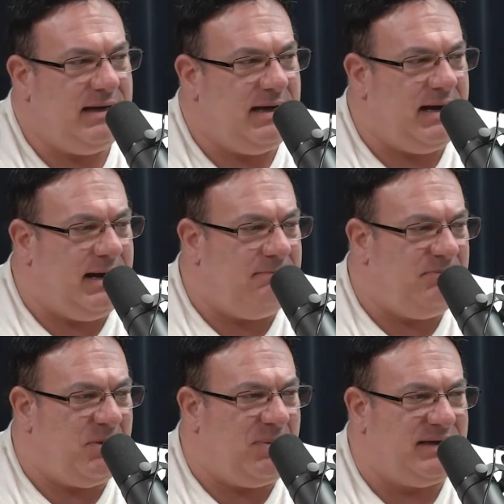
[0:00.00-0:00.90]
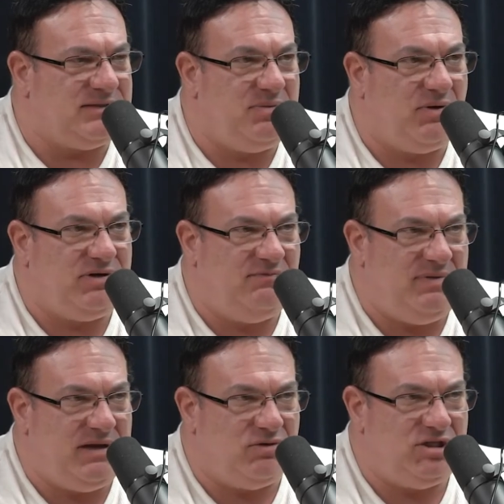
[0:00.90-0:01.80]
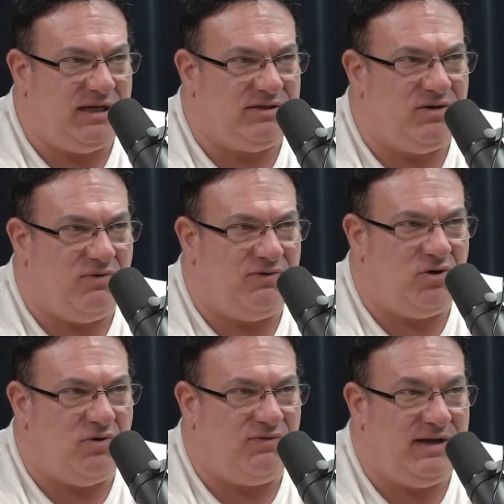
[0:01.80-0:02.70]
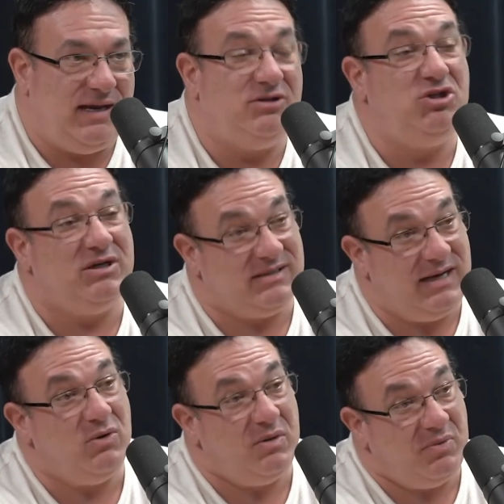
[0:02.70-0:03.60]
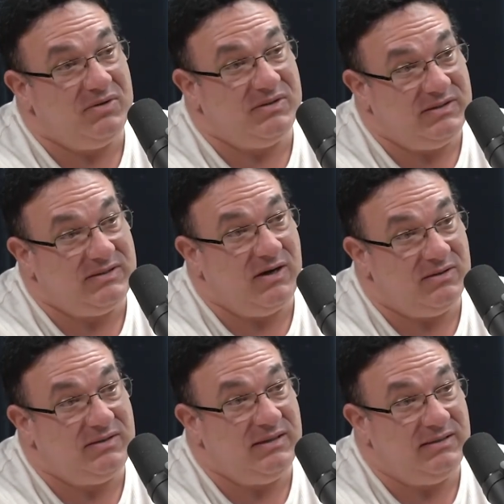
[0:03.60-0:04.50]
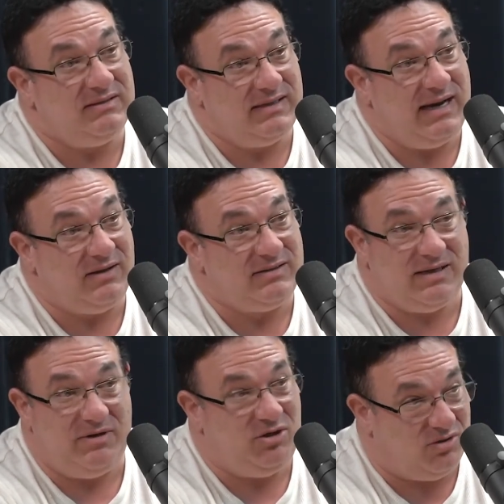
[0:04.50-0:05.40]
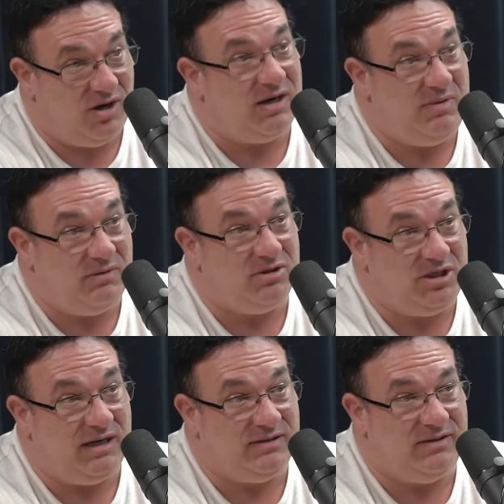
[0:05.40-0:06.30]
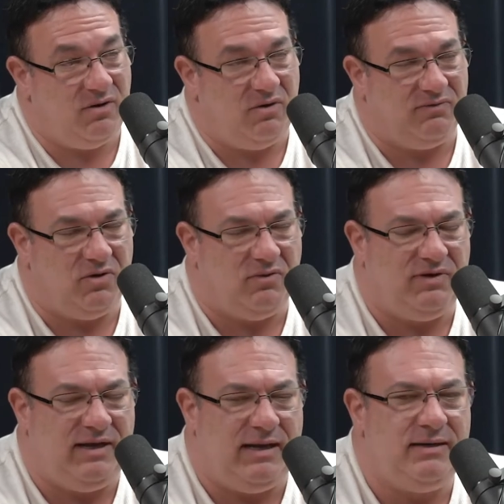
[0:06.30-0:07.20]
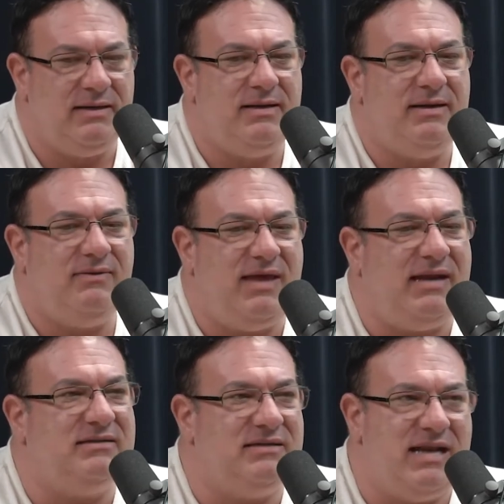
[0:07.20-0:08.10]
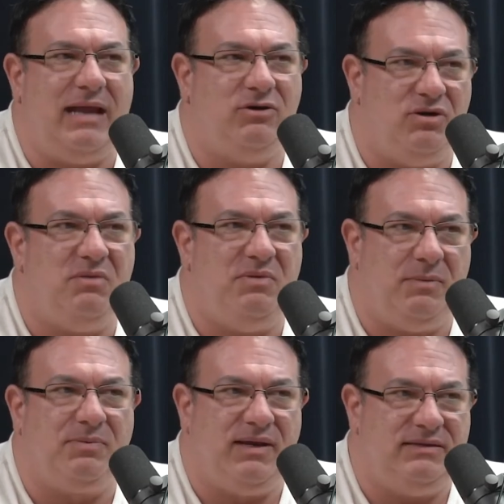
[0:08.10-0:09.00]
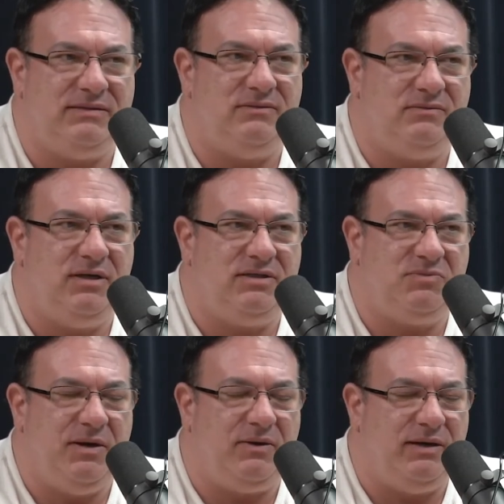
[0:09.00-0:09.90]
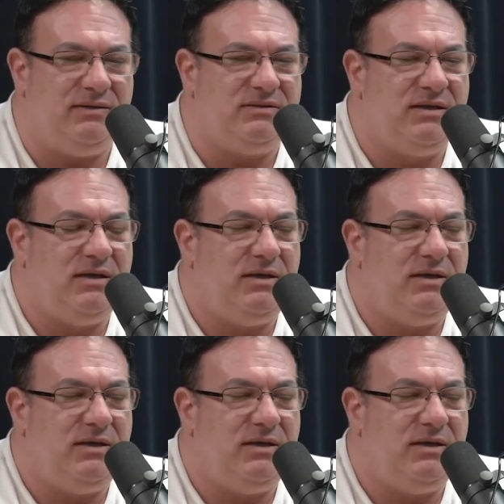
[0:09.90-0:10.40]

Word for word: um, the possibility of being rejected over and over again, just like when a person starts in sales. I mean, you're going to be rejected right. over and over again. That is not going to be a pleasant experience.